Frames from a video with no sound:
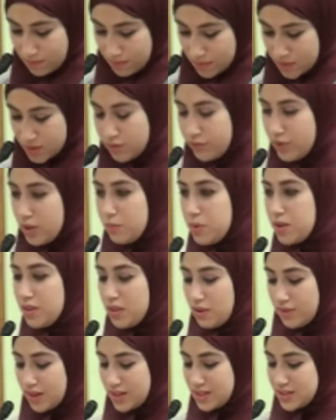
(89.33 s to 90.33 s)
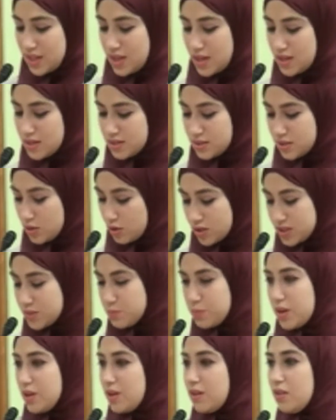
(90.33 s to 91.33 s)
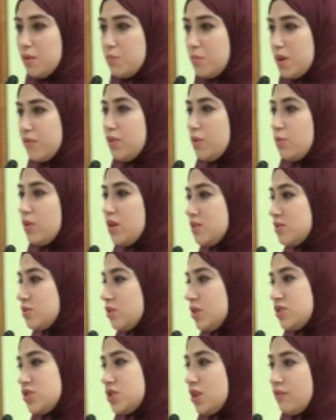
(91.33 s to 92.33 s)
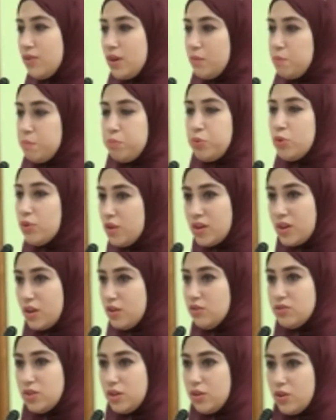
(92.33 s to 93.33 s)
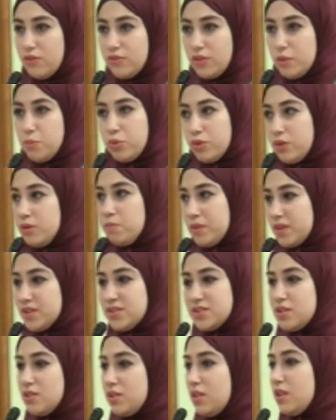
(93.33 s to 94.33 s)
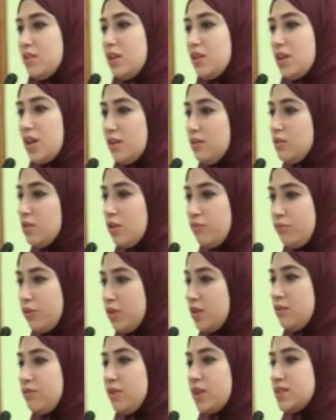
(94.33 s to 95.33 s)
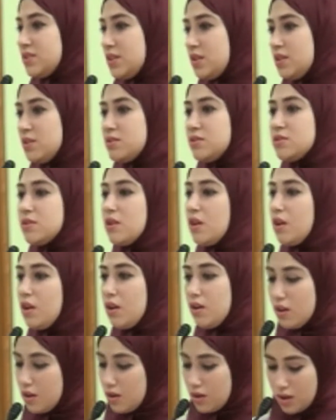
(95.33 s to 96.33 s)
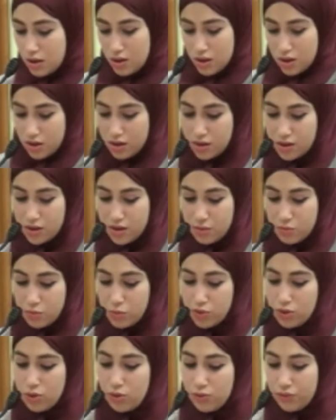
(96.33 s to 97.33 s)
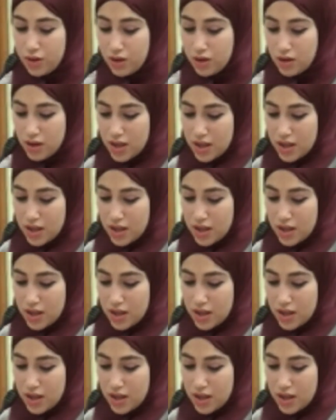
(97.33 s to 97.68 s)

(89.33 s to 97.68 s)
developing the vaccines or spreading them everywhere to reach every poor country, every poor person that can't afford vaccines. Moreover,